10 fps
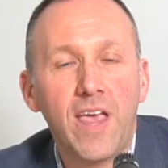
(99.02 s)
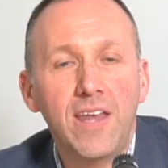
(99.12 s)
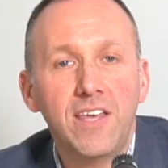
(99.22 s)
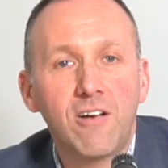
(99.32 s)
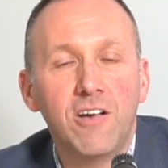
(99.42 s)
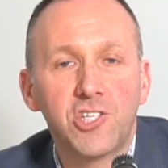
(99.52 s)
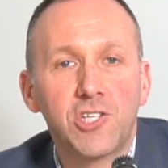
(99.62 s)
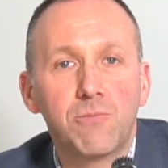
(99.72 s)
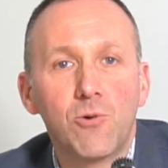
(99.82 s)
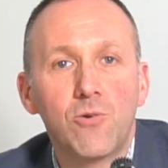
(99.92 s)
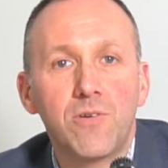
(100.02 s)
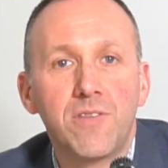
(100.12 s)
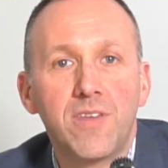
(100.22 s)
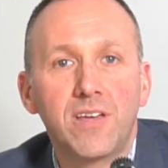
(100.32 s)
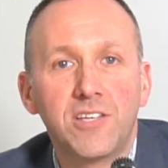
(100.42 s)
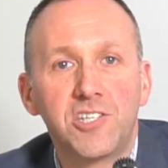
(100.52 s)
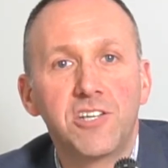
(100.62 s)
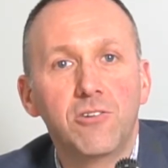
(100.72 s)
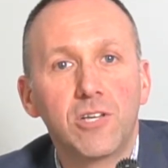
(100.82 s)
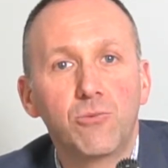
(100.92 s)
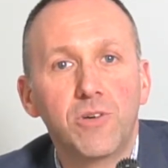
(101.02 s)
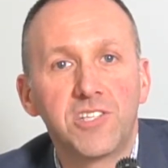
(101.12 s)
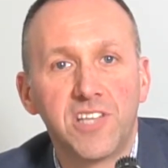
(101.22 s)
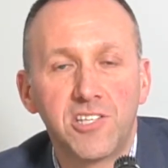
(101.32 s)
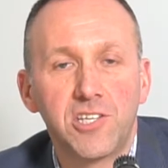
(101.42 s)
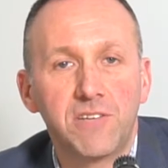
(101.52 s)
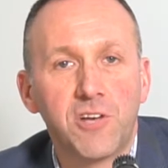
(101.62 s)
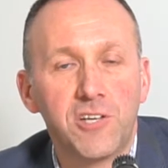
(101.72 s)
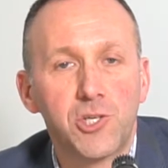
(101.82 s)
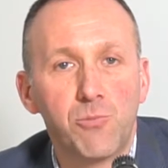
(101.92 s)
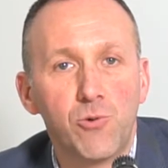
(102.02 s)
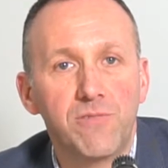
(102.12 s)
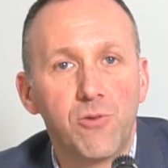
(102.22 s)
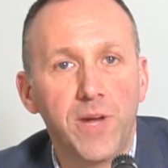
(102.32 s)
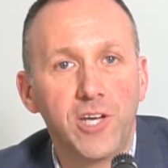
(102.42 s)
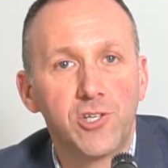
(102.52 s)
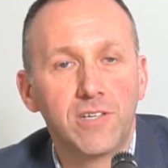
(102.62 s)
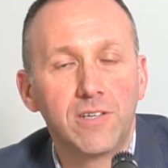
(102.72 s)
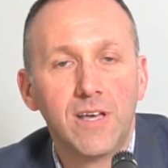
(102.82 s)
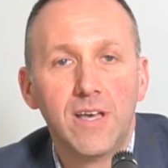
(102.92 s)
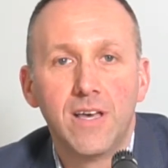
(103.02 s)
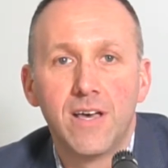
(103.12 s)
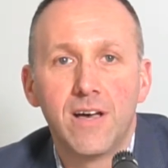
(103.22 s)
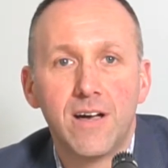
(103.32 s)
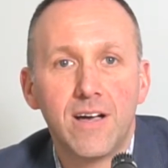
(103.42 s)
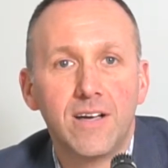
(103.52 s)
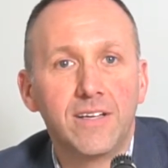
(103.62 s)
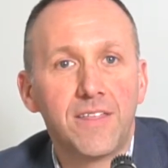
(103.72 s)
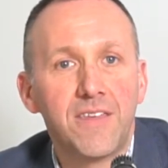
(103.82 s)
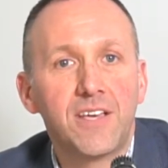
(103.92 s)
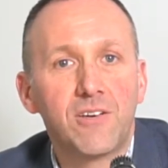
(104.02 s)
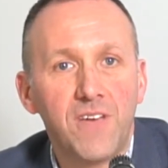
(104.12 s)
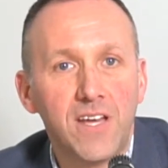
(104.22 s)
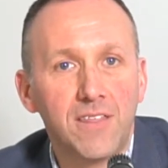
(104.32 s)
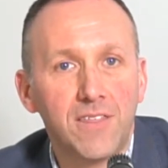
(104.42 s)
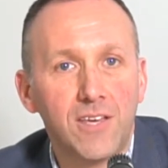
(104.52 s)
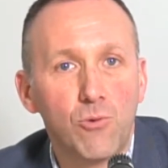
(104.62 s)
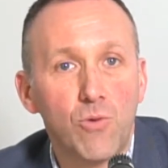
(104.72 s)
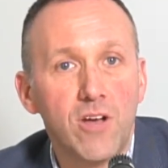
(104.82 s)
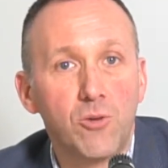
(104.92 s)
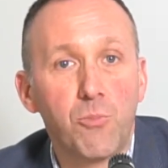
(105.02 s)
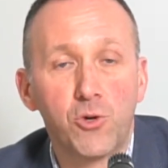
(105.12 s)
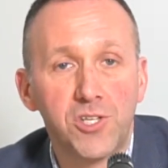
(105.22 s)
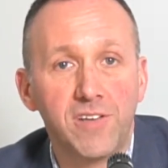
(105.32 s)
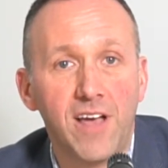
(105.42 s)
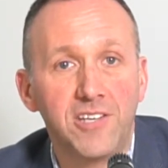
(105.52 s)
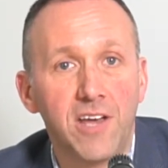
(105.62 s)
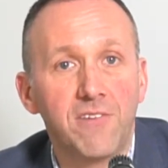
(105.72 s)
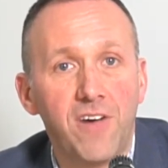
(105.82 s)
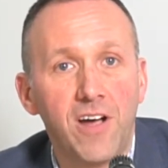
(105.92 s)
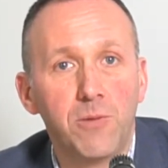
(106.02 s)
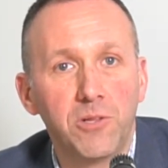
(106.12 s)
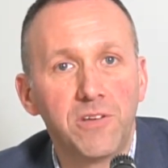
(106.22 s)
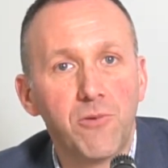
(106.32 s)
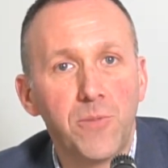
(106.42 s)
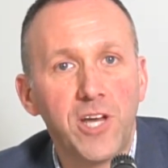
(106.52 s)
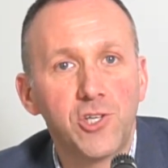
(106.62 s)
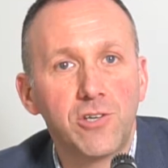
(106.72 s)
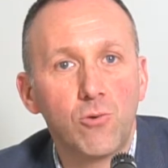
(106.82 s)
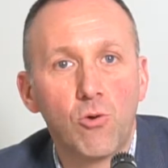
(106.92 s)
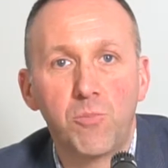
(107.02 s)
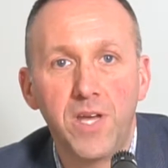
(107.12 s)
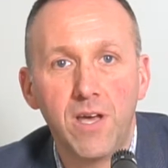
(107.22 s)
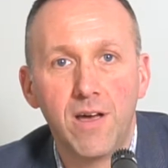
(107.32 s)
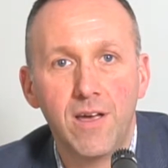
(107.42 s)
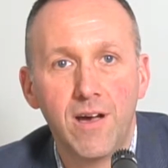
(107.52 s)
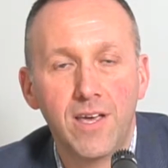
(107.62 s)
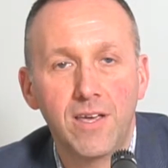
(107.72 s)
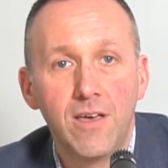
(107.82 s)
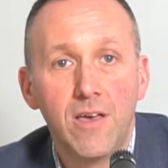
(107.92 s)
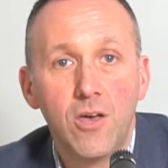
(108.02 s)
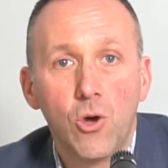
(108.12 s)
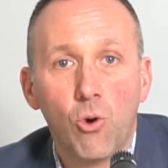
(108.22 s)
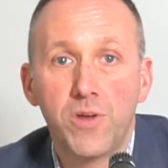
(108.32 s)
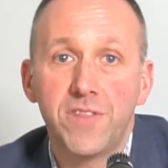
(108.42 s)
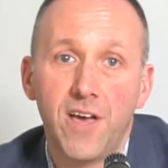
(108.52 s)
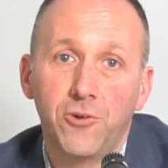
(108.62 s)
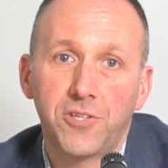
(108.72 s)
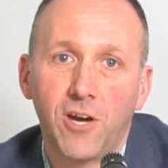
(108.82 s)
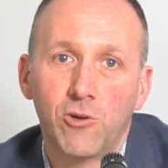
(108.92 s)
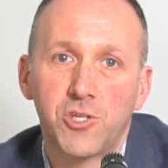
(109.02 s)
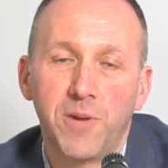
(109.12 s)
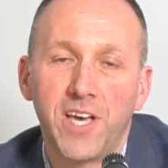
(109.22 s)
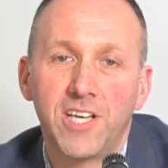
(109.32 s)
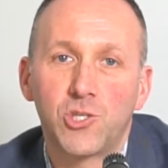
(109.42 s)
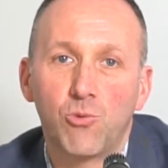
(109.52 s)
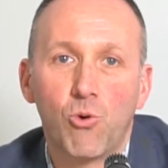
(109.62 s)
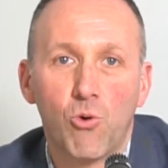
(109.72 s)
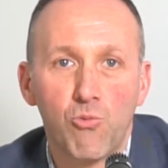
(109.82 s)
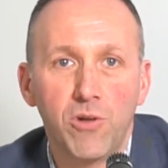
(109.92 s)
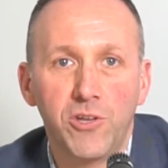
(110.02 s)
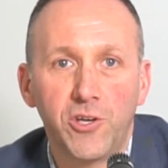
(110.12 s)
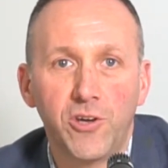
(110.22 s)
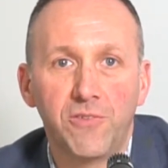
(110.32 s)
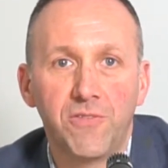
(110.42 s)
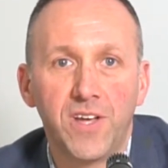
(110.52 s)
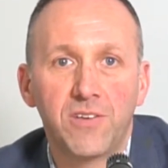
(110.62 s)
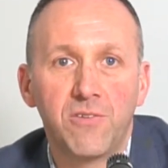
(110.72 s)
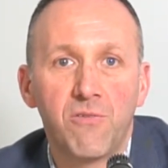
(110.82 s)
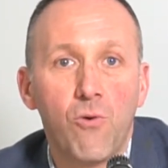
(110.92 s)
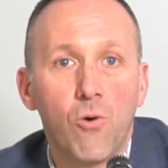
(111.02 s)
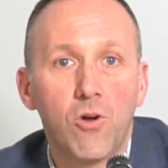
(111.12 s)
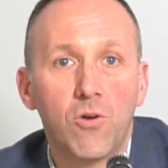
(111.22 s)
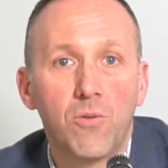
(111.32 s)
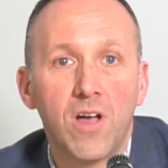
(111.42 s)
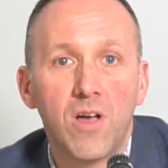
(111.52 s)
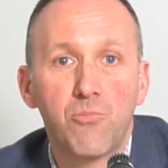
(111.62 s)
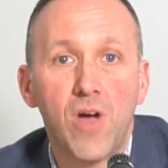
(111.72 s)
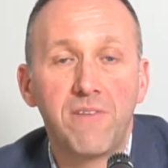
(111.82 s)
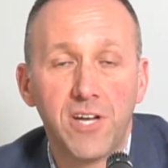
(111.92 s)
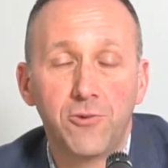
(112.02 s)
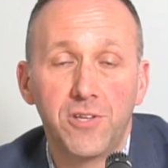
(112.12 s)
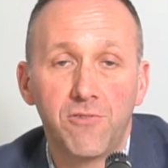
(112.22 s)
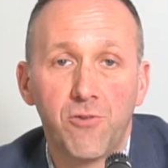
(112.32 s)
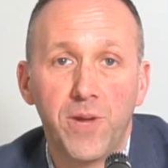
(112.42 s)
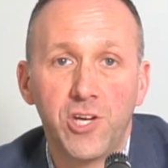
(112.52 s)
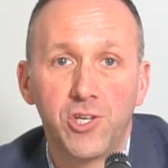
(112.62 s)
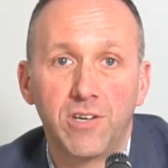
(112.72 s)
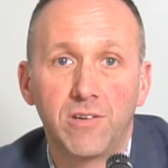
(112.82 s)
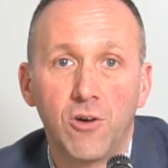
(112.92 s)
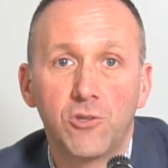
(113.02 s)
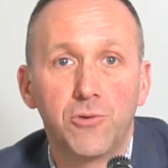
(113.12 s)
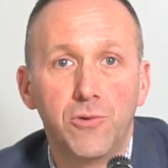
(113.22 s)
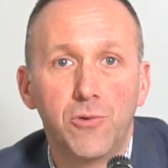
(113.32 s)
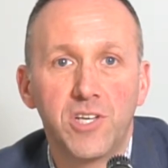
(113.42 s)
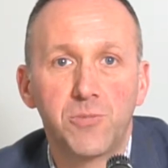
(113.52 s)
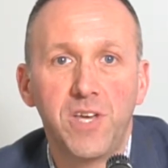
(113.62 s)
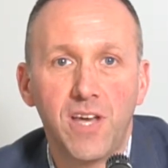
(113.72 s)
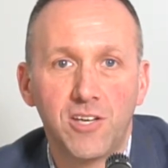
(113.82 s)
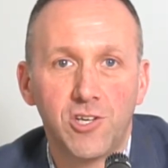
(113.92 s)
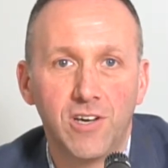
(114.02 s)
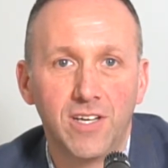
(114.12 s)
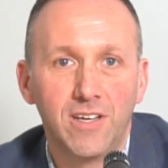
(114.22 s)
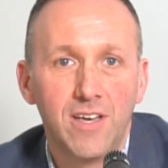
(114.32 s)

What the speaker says: Any customer that is dealing with sensitive customer information, think of anything around personally identifiable information, or PII, or in the healthcare space, we're a really good fit for private health information, also known as PHI.